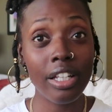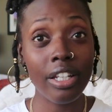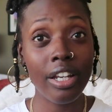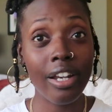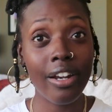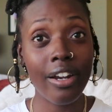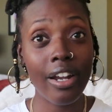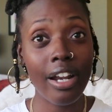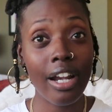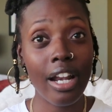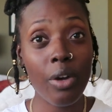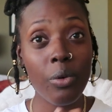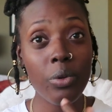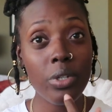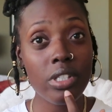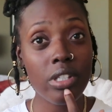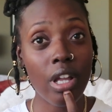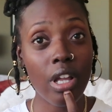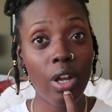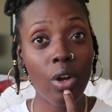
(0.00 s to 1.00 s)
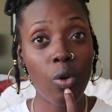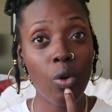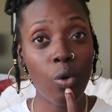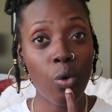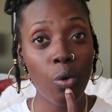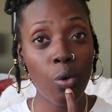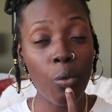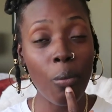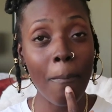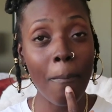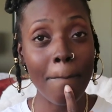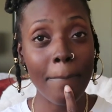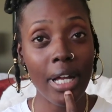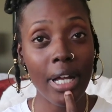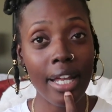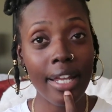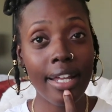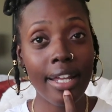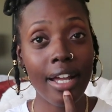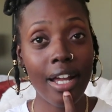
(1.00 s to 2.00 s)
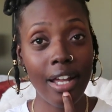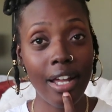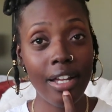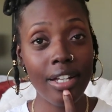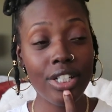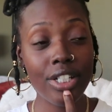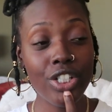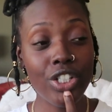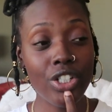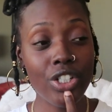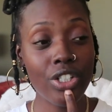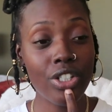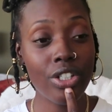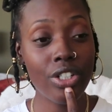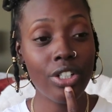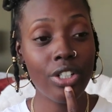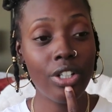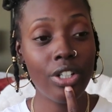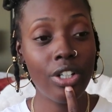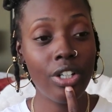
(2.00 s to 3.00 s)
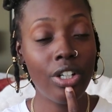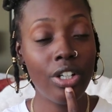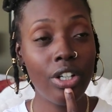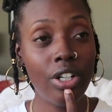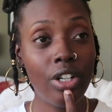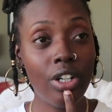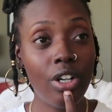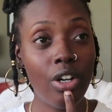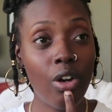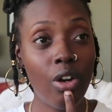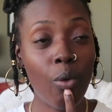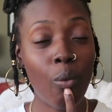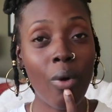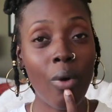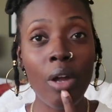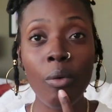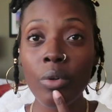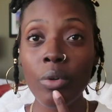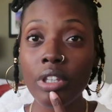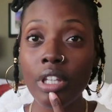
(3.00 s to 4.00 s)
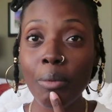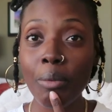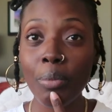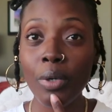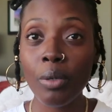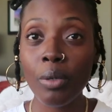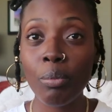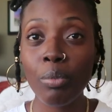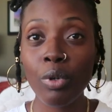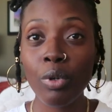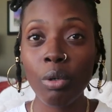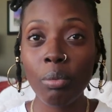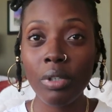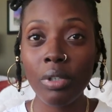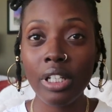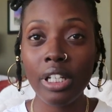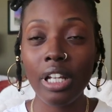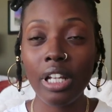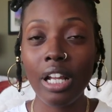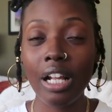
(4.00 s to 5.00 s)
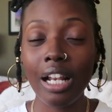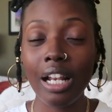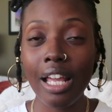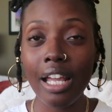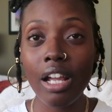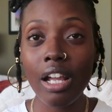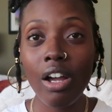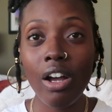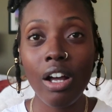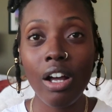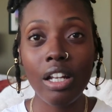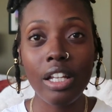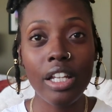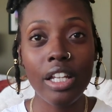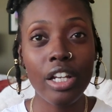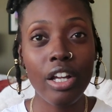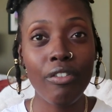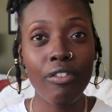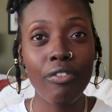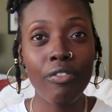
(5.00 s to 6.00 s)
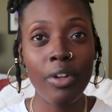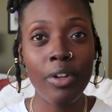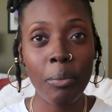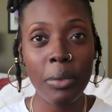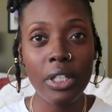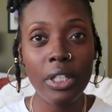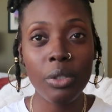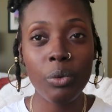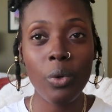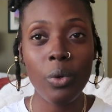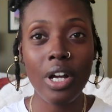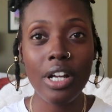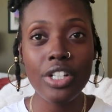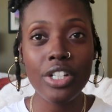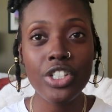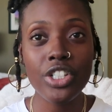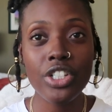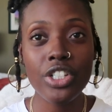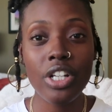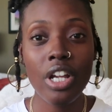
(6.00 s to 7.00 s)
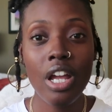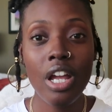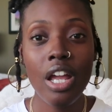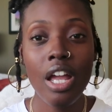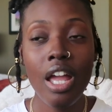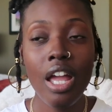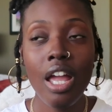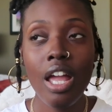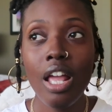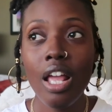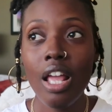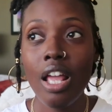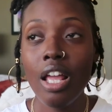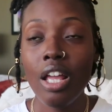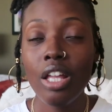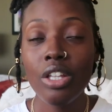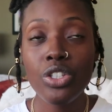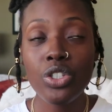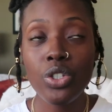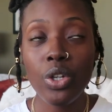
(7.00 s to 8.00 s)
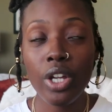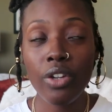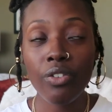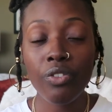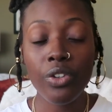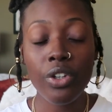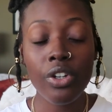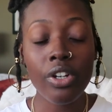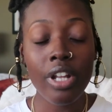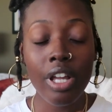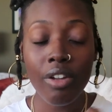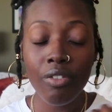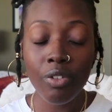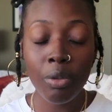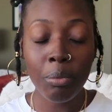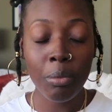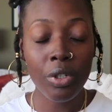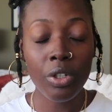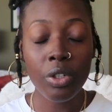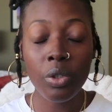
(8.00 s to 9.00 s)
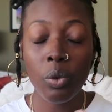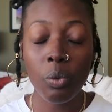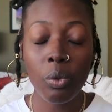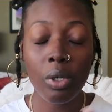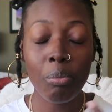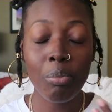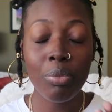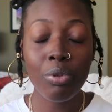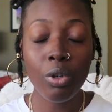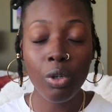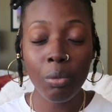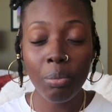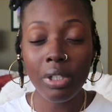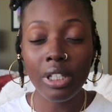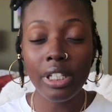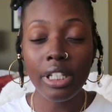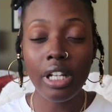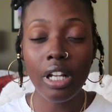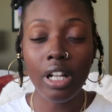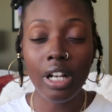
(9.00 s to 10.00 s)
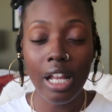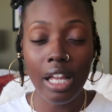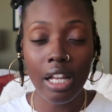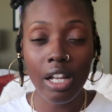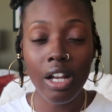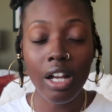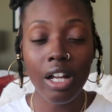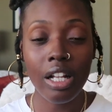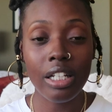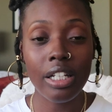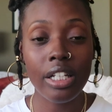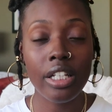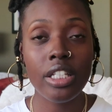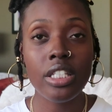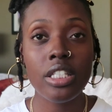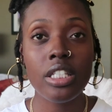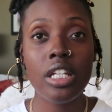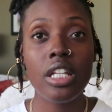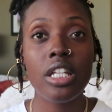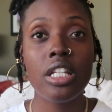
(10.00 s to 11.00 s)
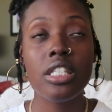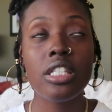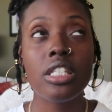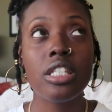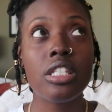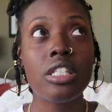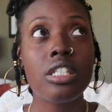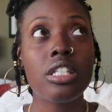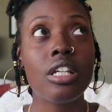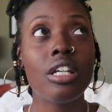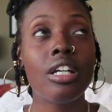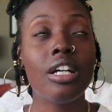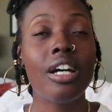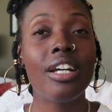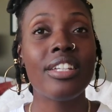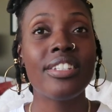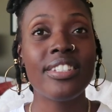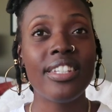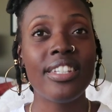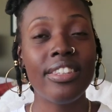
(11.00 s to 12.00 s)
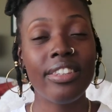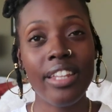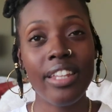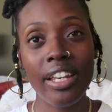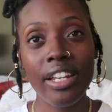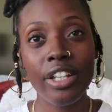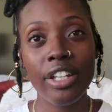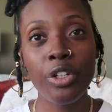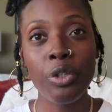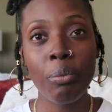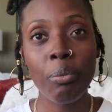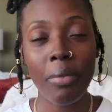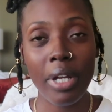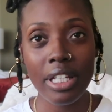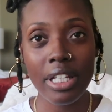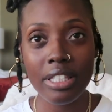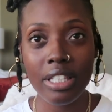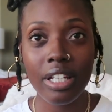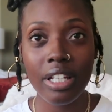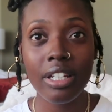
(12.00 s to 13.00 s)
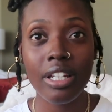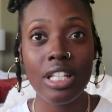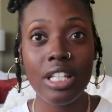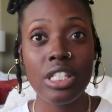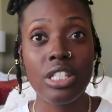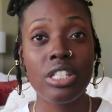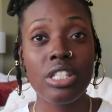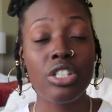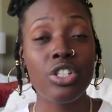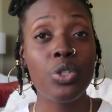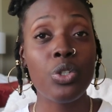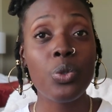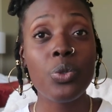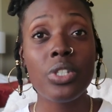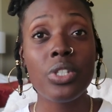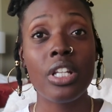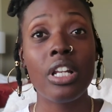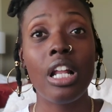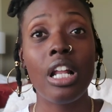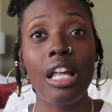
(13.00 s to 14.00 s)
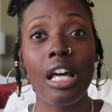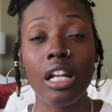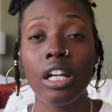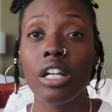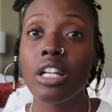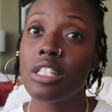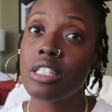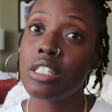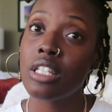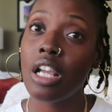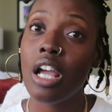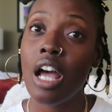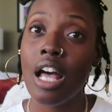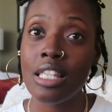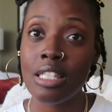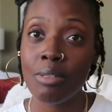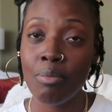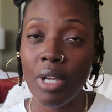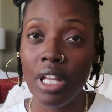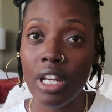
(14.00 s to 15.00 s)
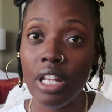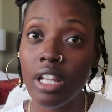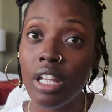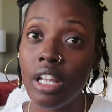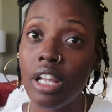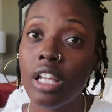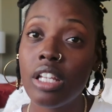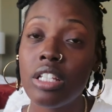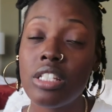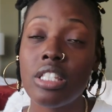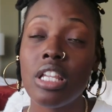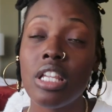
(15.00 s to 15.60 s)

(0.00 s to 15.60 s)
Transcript: in there, and I was like, oh my gosh, why would they put propylene glycol in a feminine wash? So if you're not familiar with what propylene glycol is, it's a synthetic humectant that's used in a lot of cosmetics.